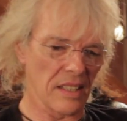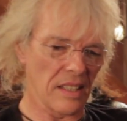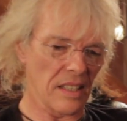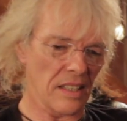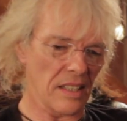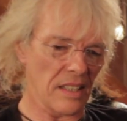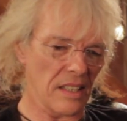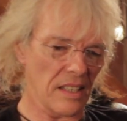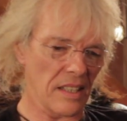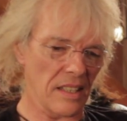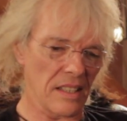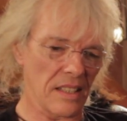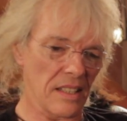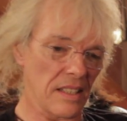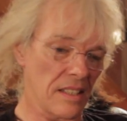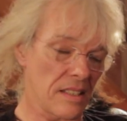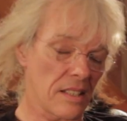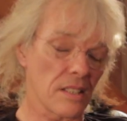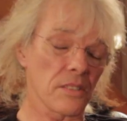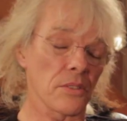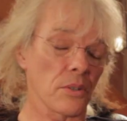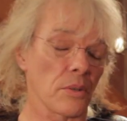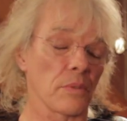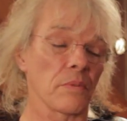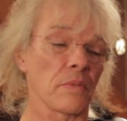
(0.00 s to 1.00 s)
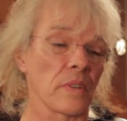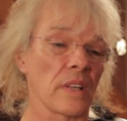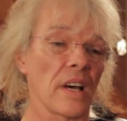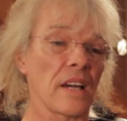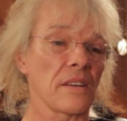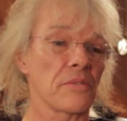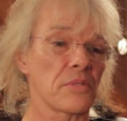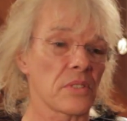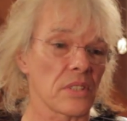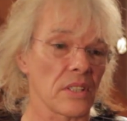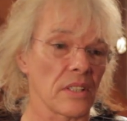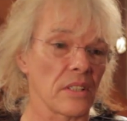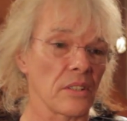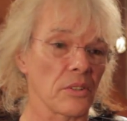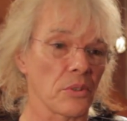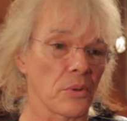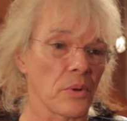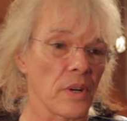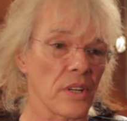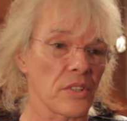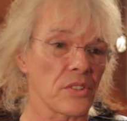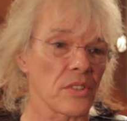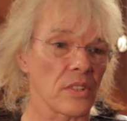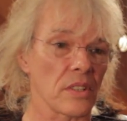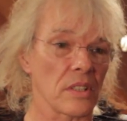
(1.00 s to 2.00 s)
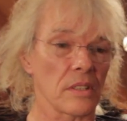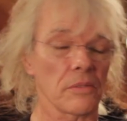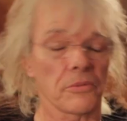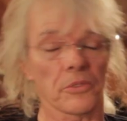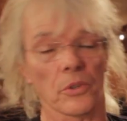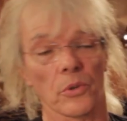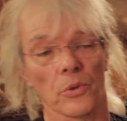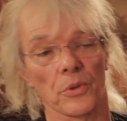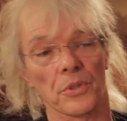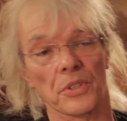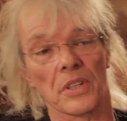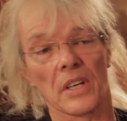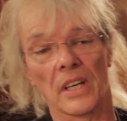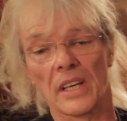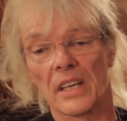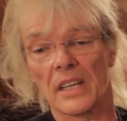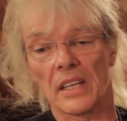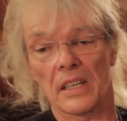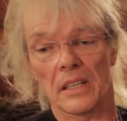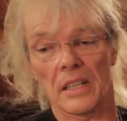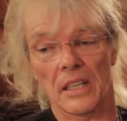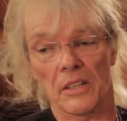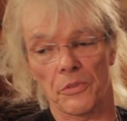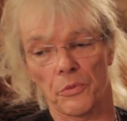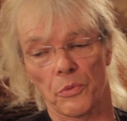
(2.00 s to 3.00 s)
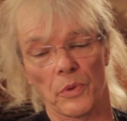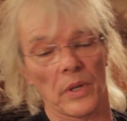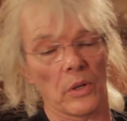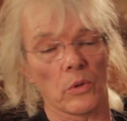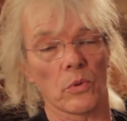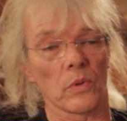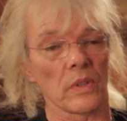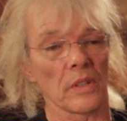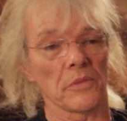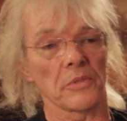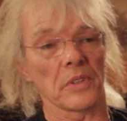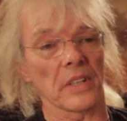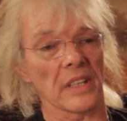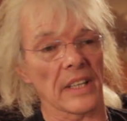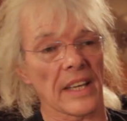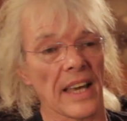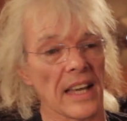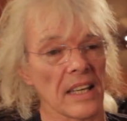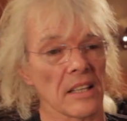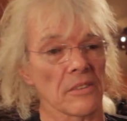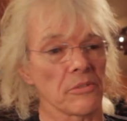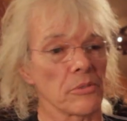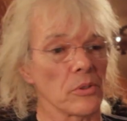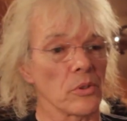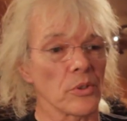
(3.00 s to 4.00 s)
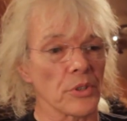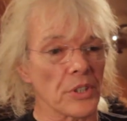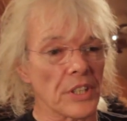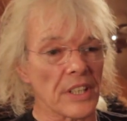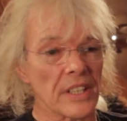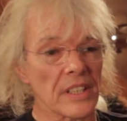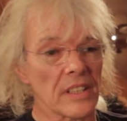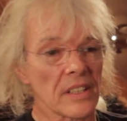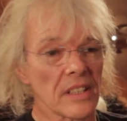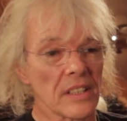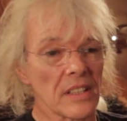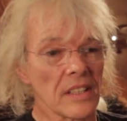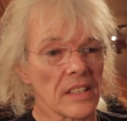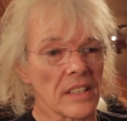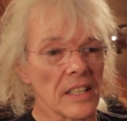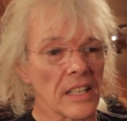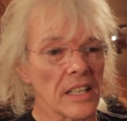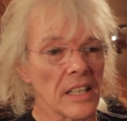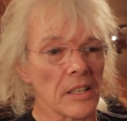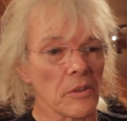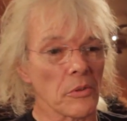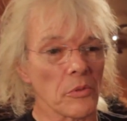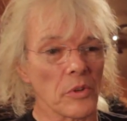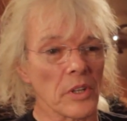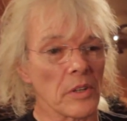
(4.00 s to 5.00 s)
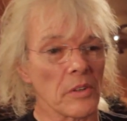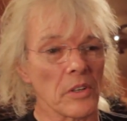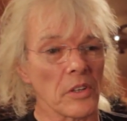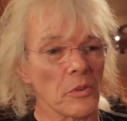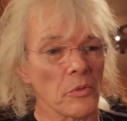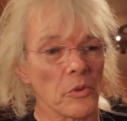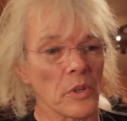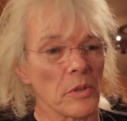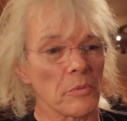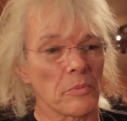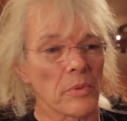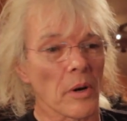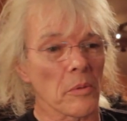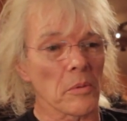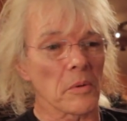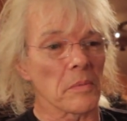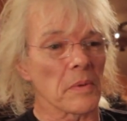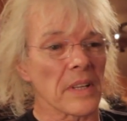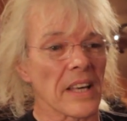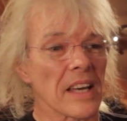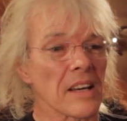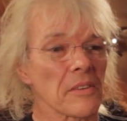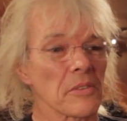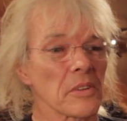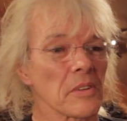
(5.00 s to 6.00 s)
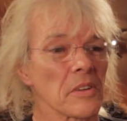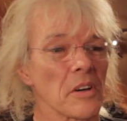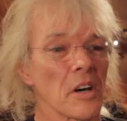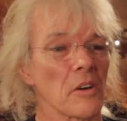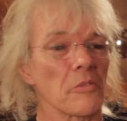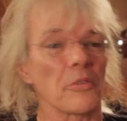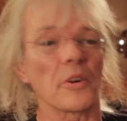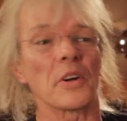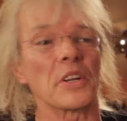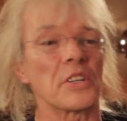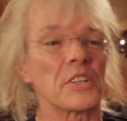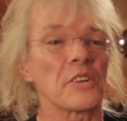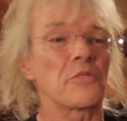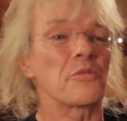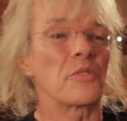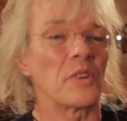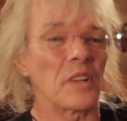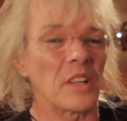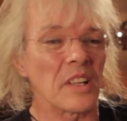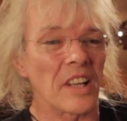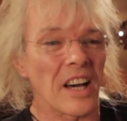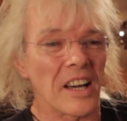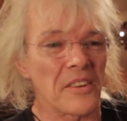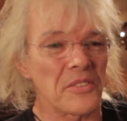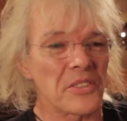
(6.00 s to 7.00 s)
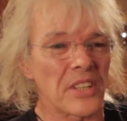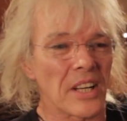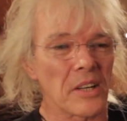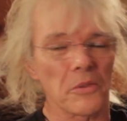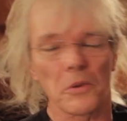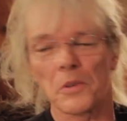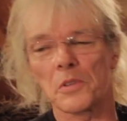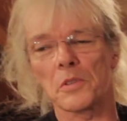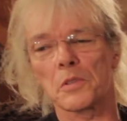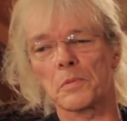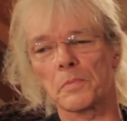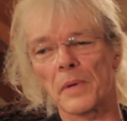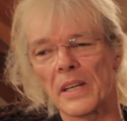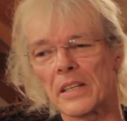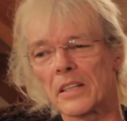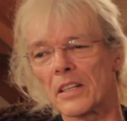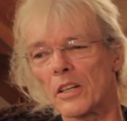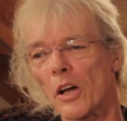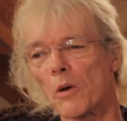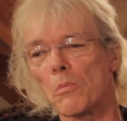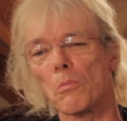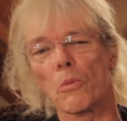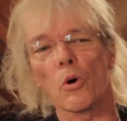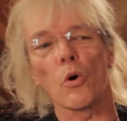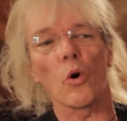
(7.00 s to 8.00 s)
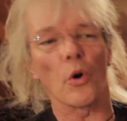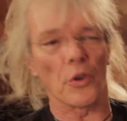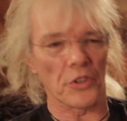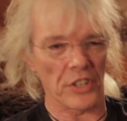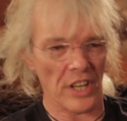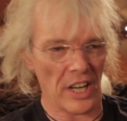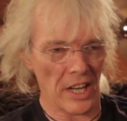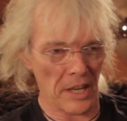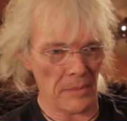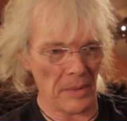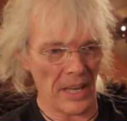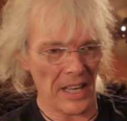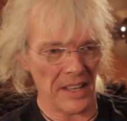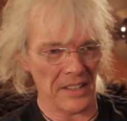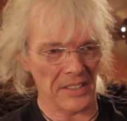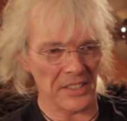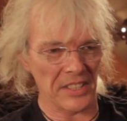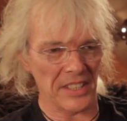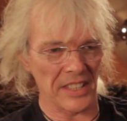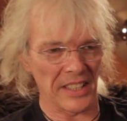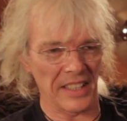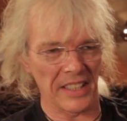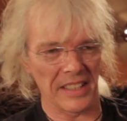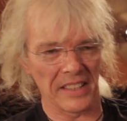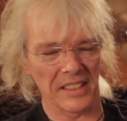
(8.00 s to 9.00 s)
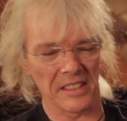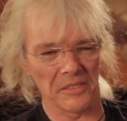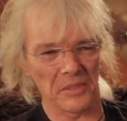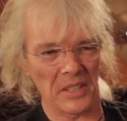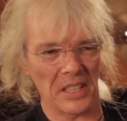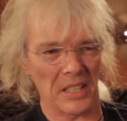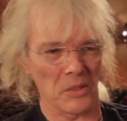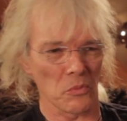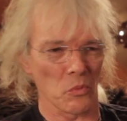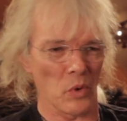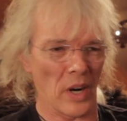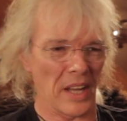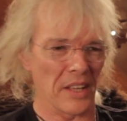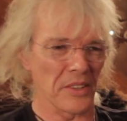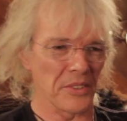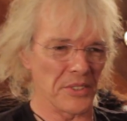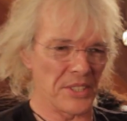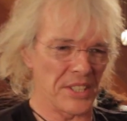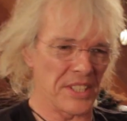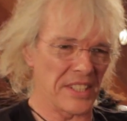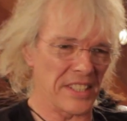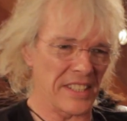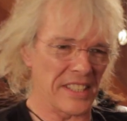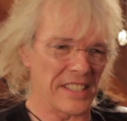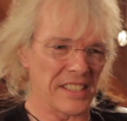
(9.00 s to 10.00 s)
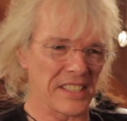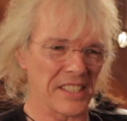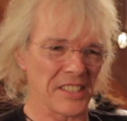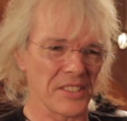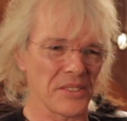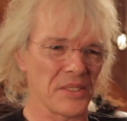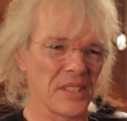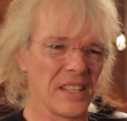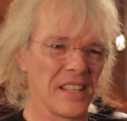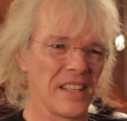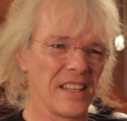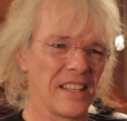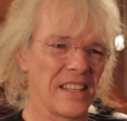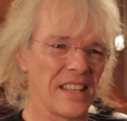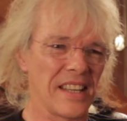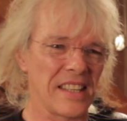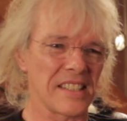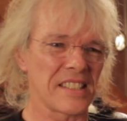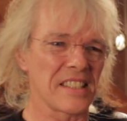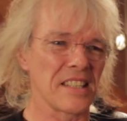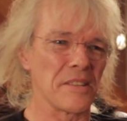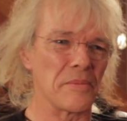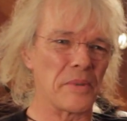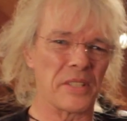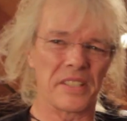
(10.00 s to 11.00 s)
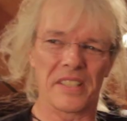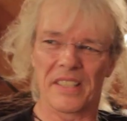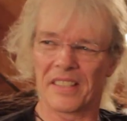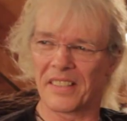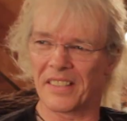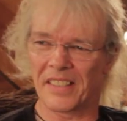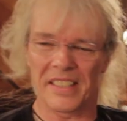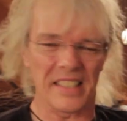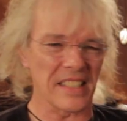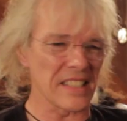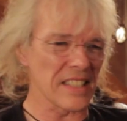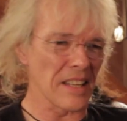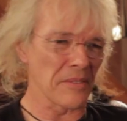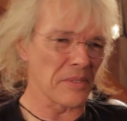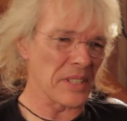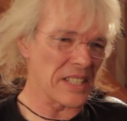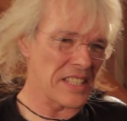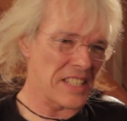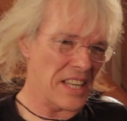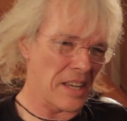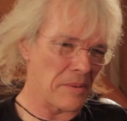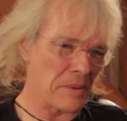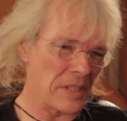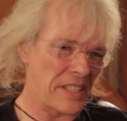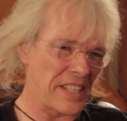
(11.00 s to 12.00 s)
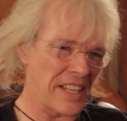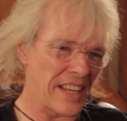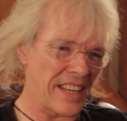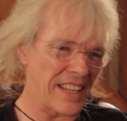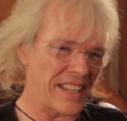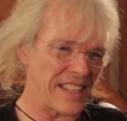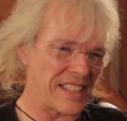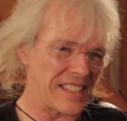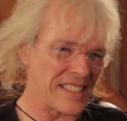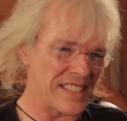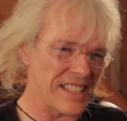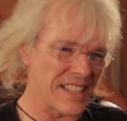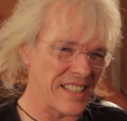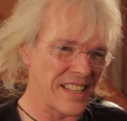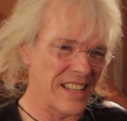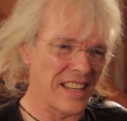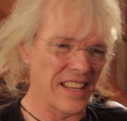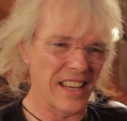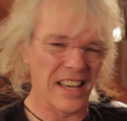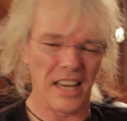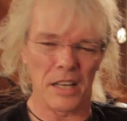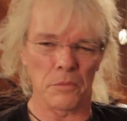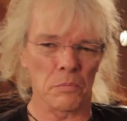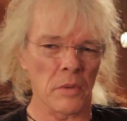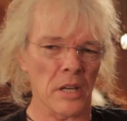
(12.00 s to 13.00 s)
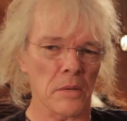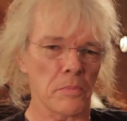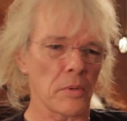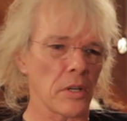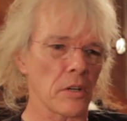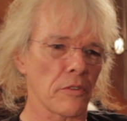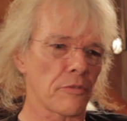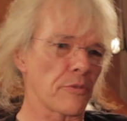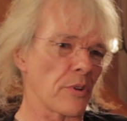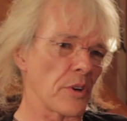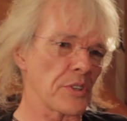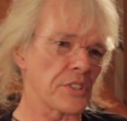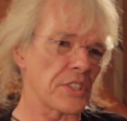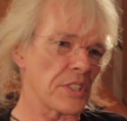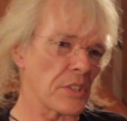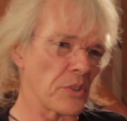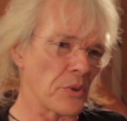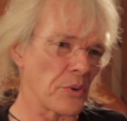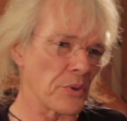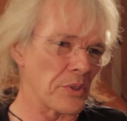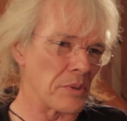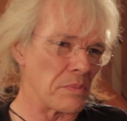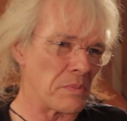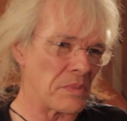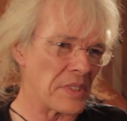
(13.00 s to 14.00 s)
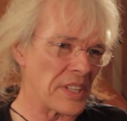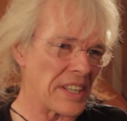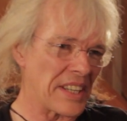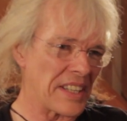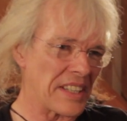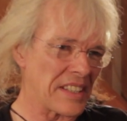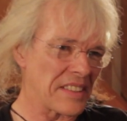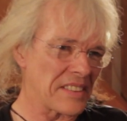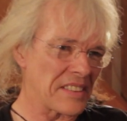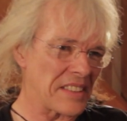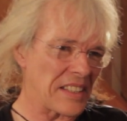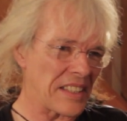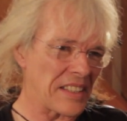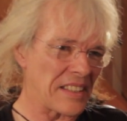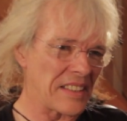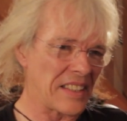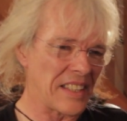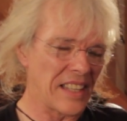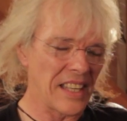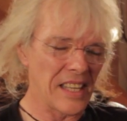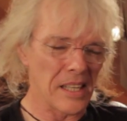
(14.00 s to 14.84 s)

It's a sort of lifestyle question. Of course, if we all lived in California, we'd probably have a very different lifestyle. We would spend a lot more time outside. Living in Wales, as I do, it's limited to these lovely summer days and maybe a frosty autumn day, you know.